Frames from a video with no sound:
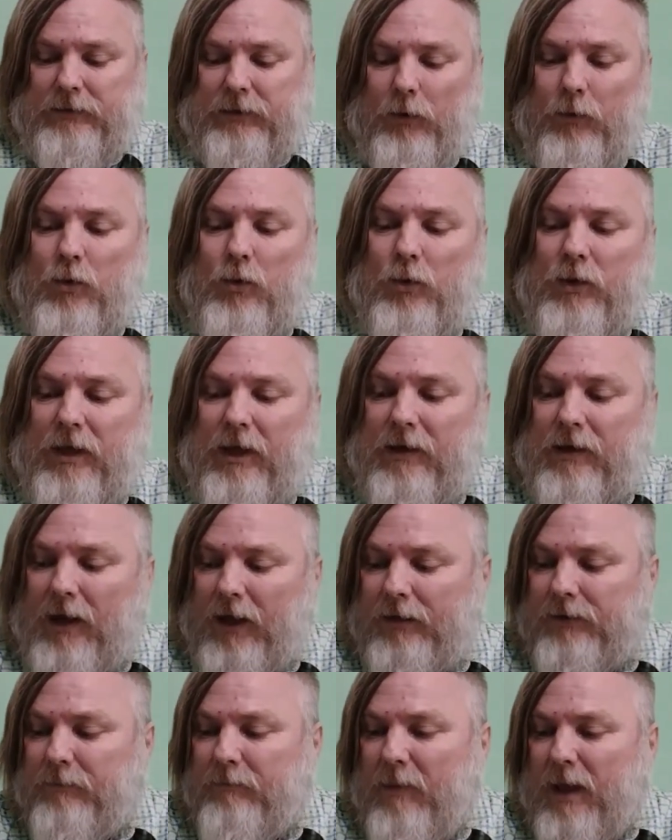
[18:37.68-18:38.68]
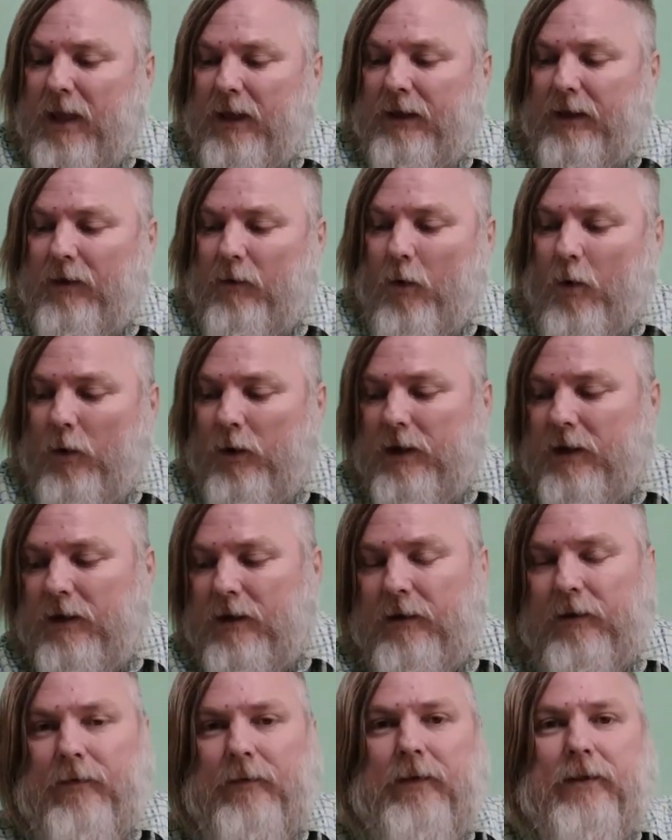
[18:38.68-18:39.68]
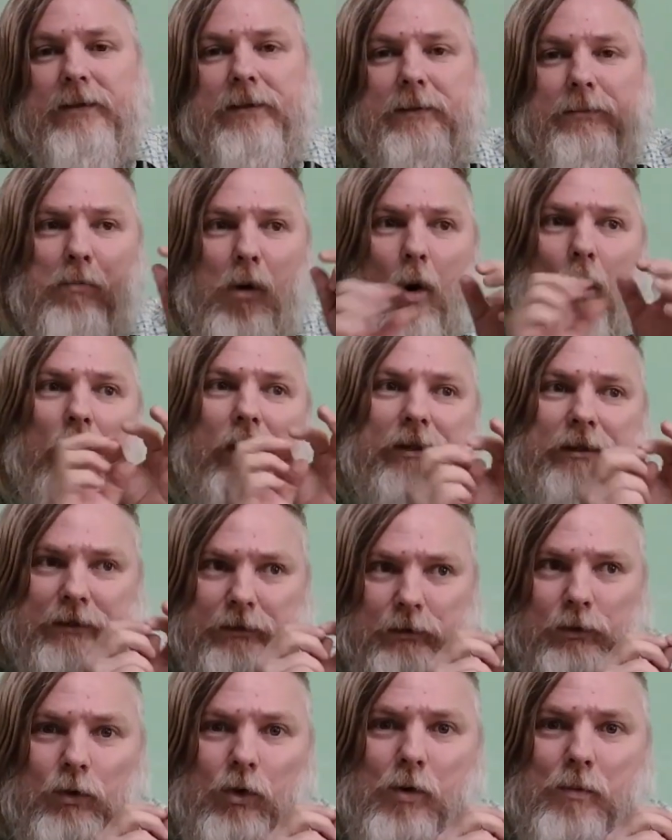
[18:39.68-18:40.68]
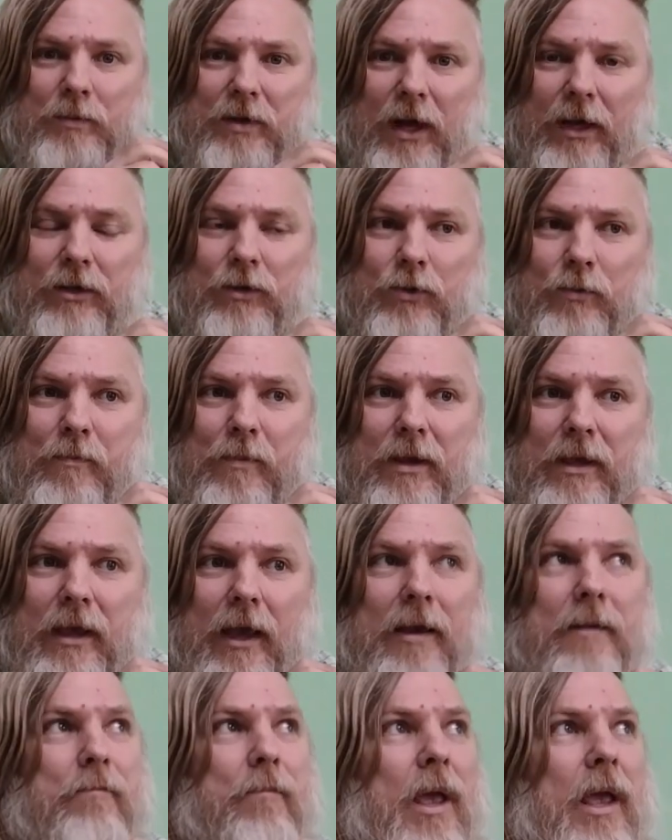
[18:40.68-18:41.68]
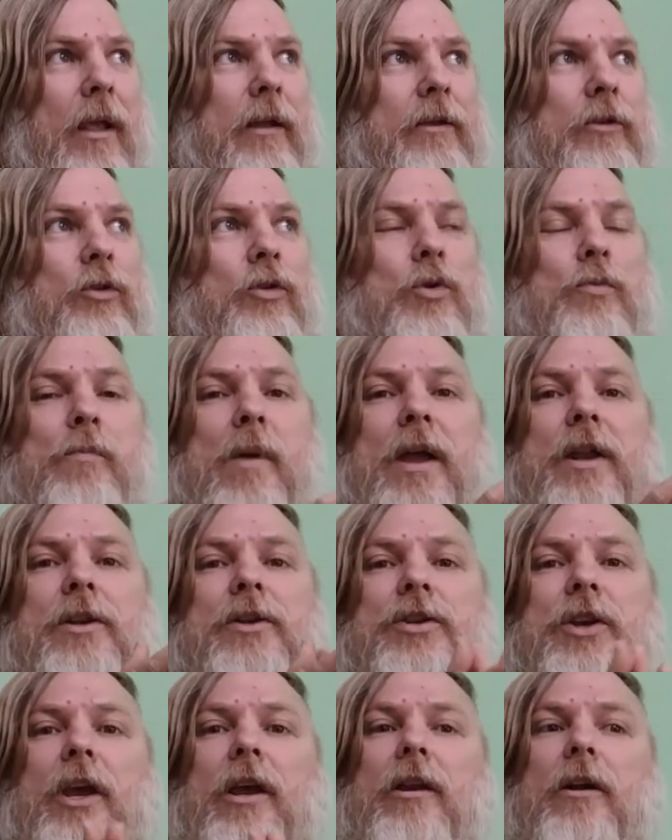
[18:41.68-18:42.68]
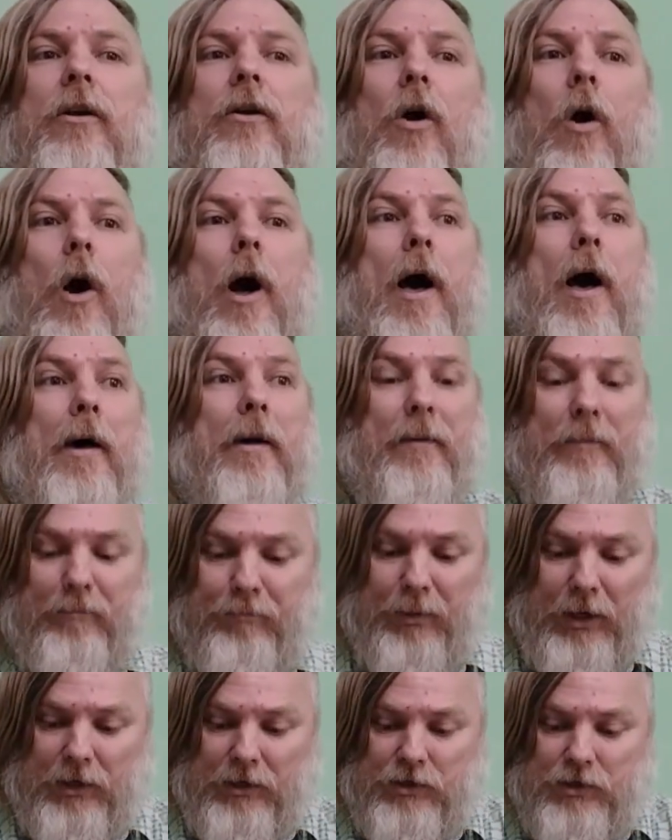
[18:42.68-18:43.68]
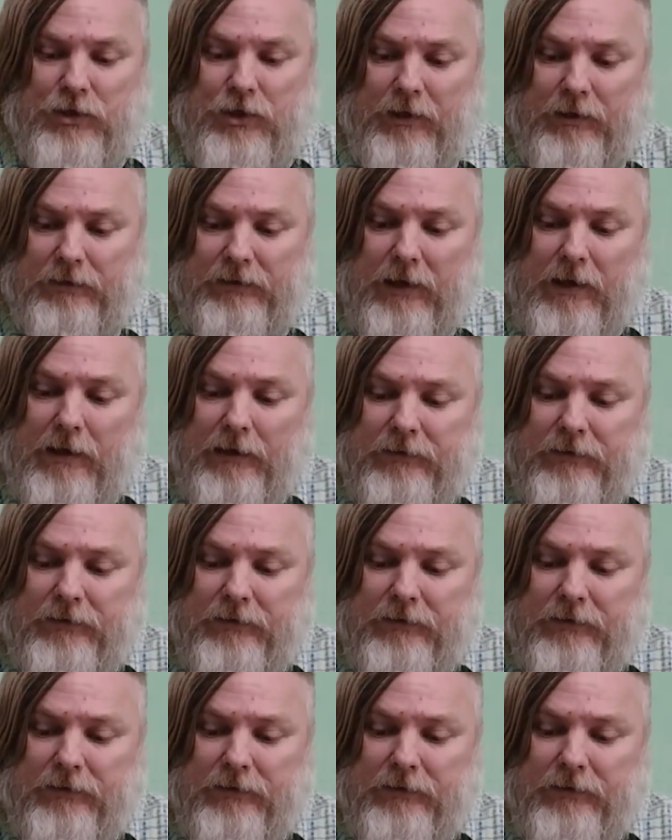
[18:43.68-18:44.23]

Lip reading: you cannot make only the smallest zoom that you can make to maintain a coherent picture.